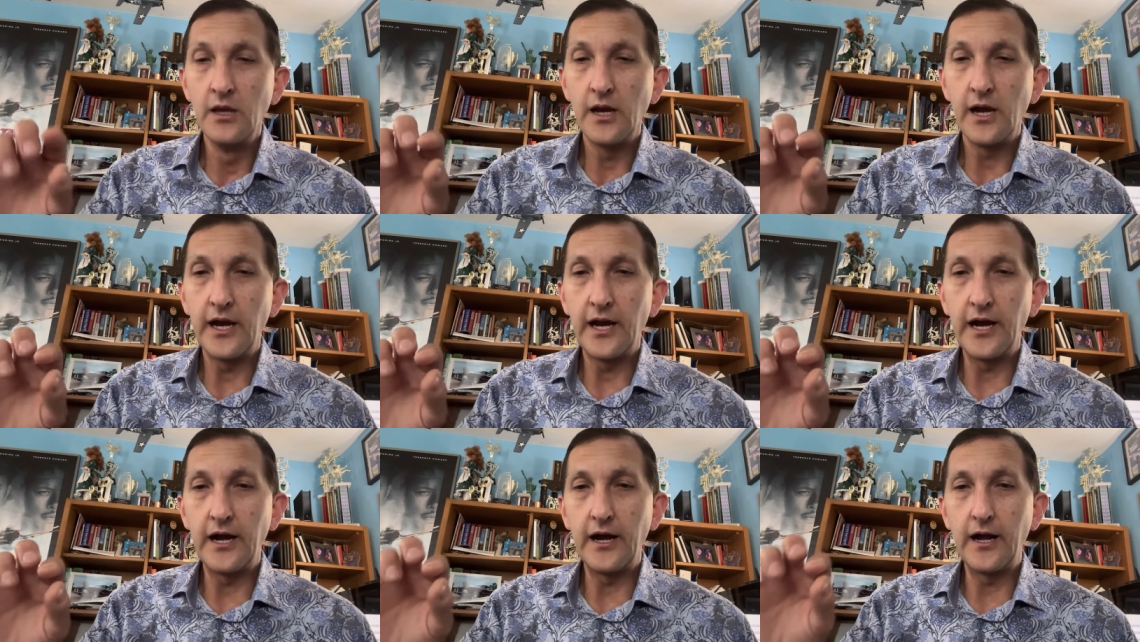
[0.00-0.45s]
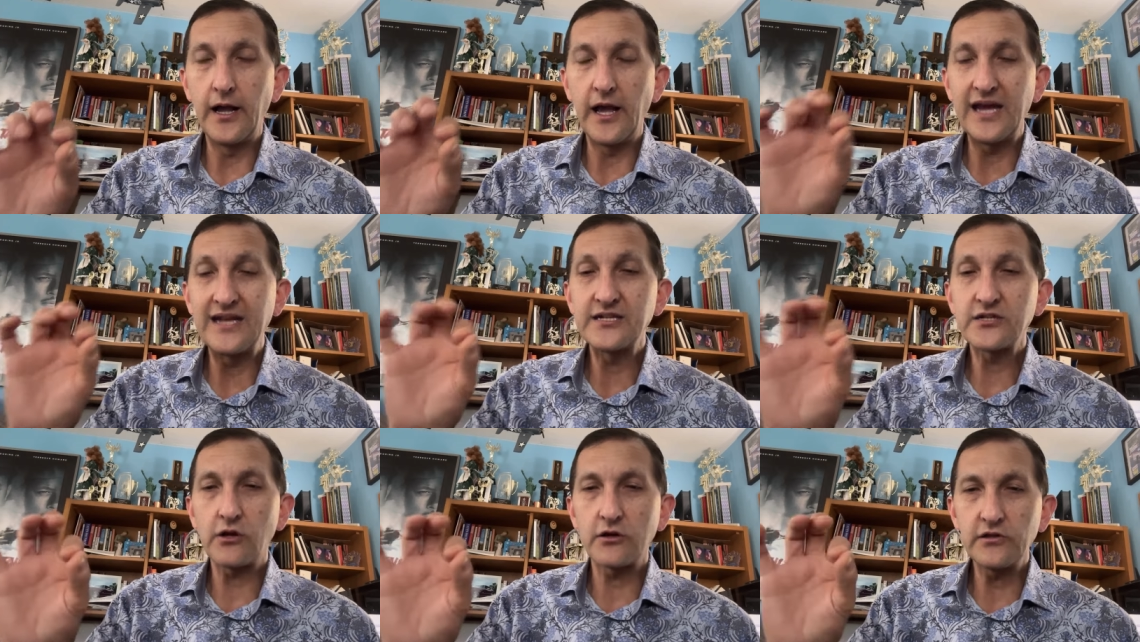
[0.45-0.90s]
Uh,
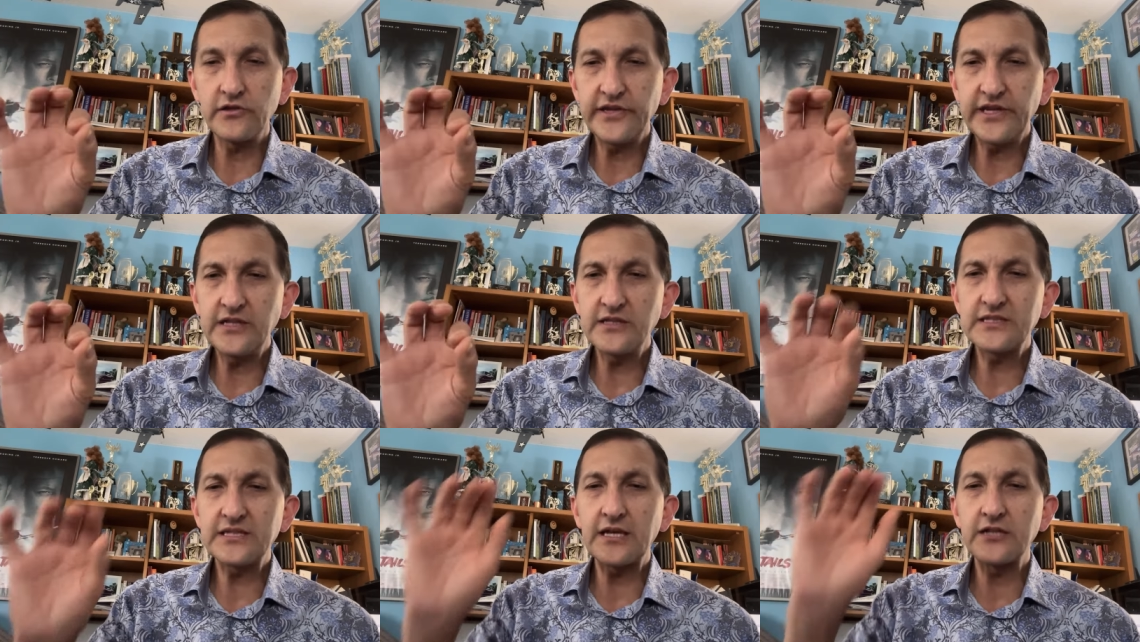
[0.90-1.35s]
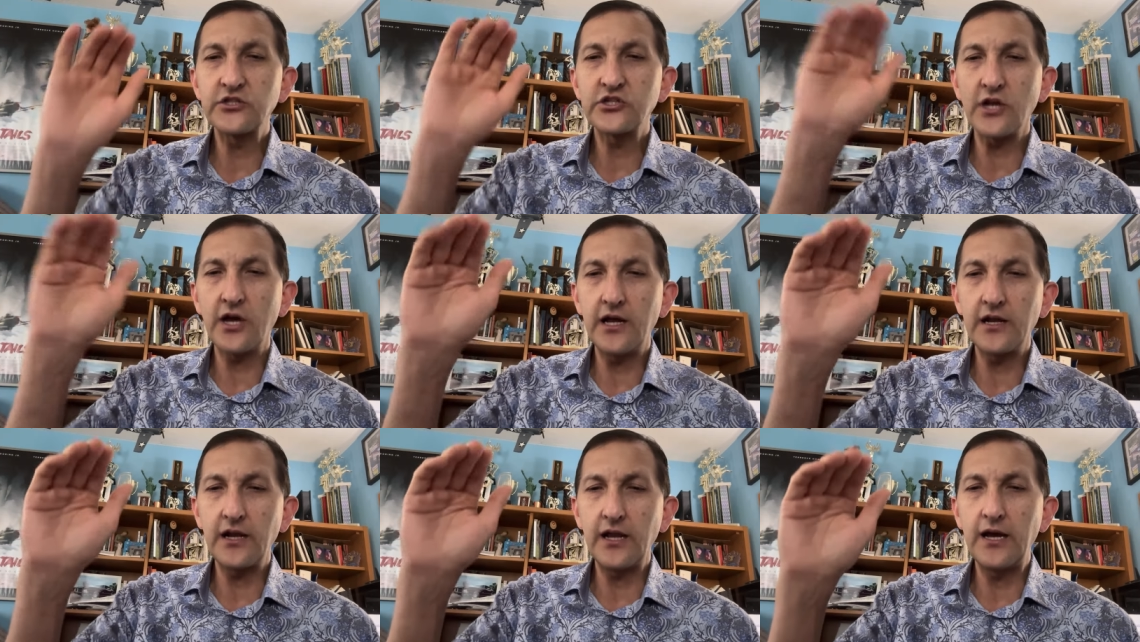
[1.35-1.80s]
and Darlene said
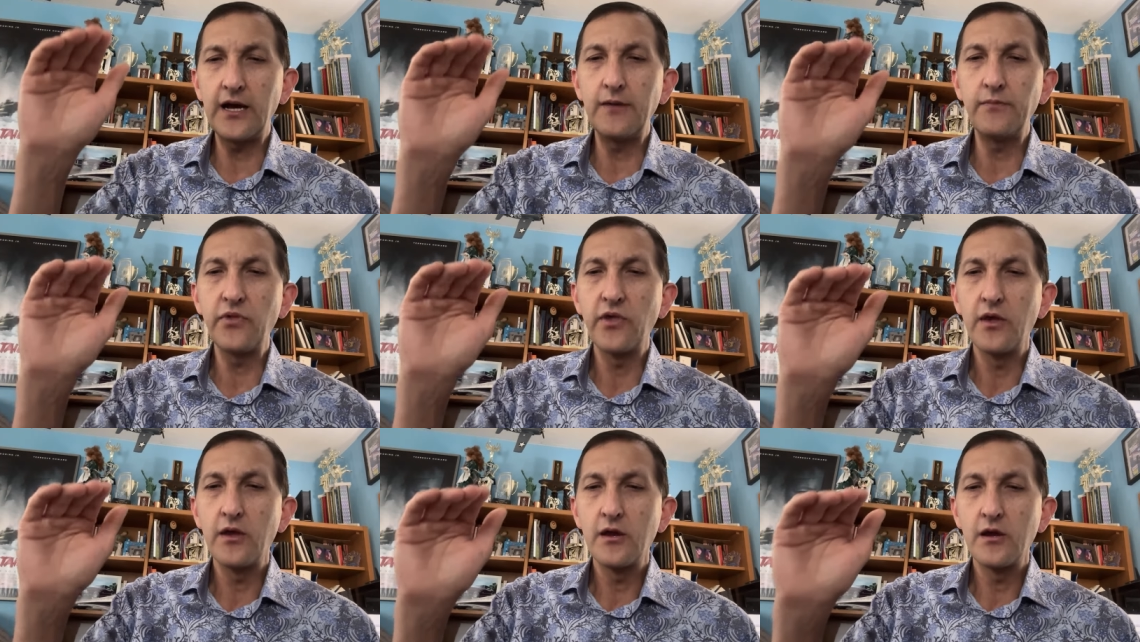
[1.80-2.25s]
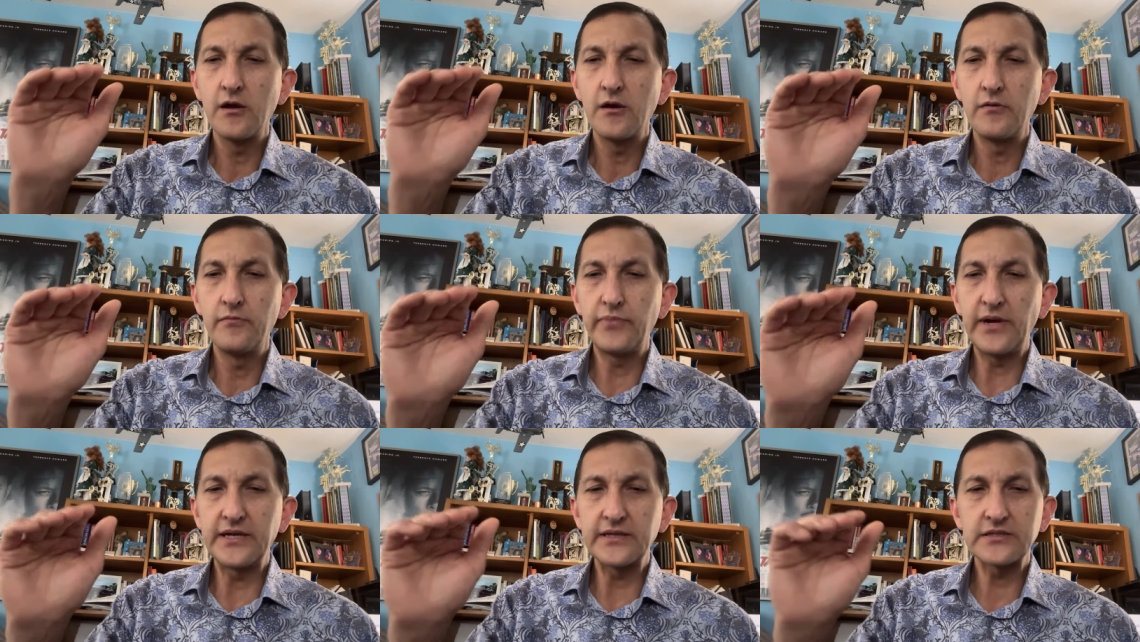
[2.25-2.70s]
John Lobb,
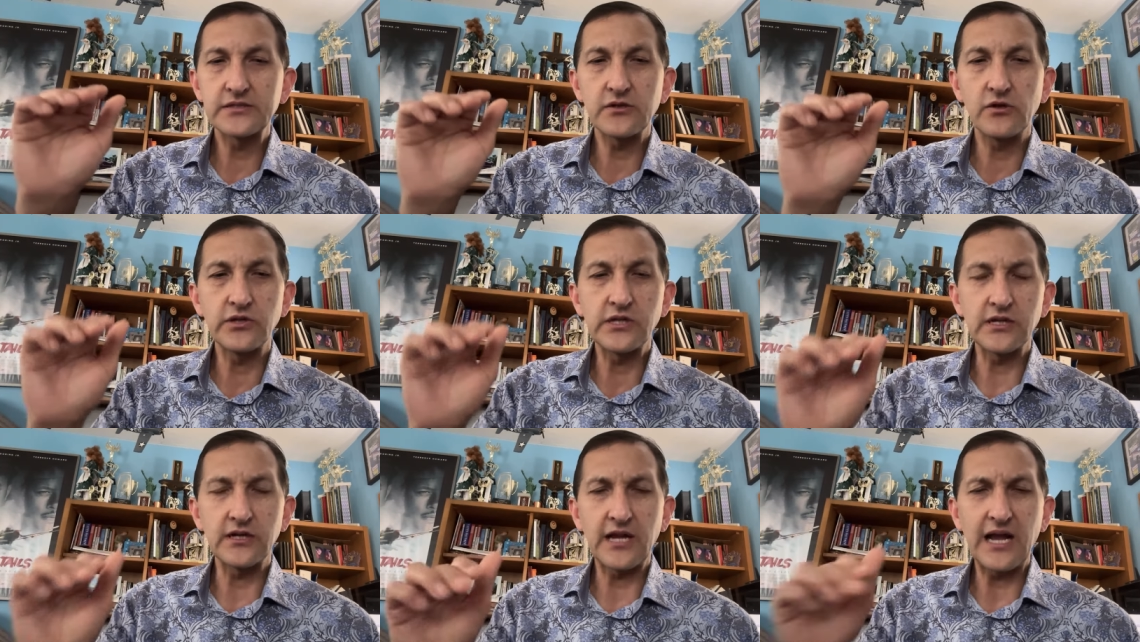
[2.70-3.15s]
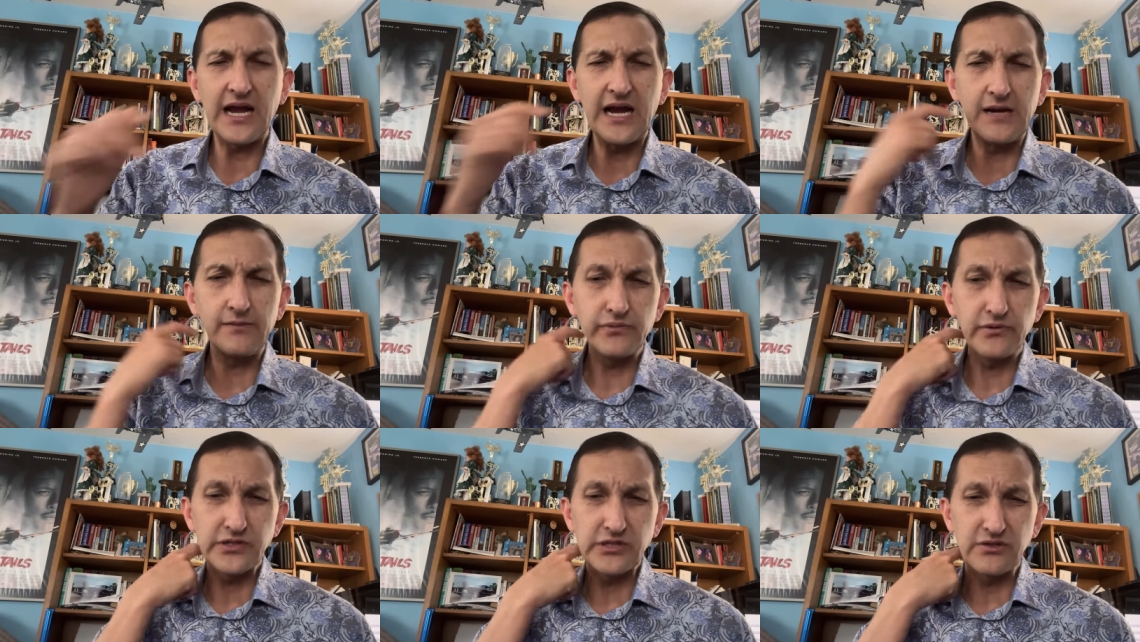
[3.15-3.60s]
Bostonian,
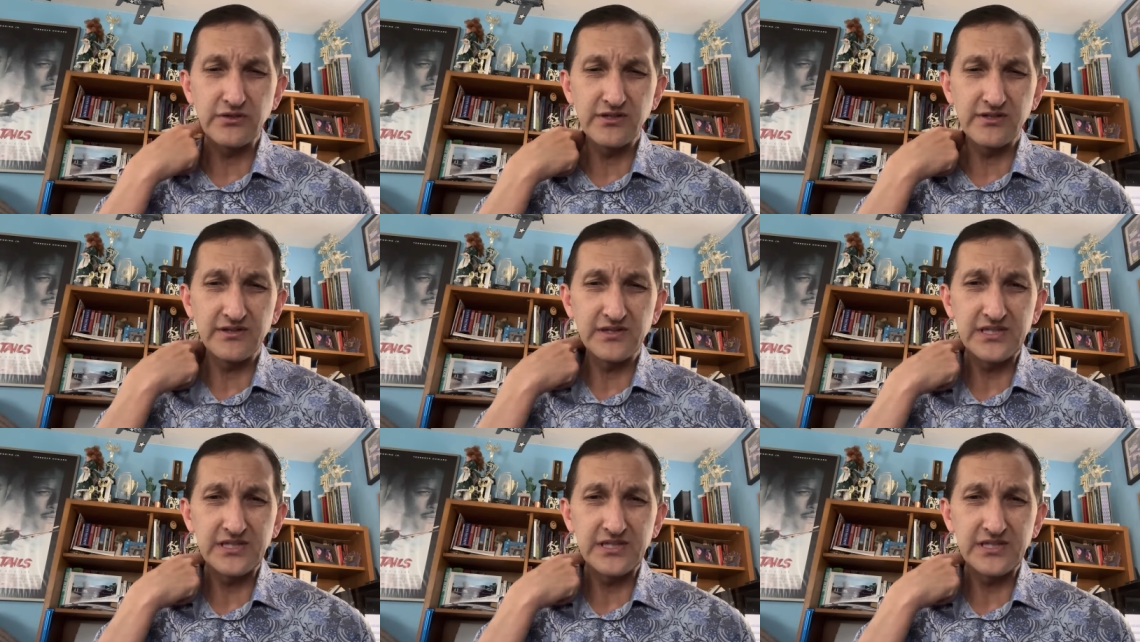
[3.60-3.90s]
Cobbler Union.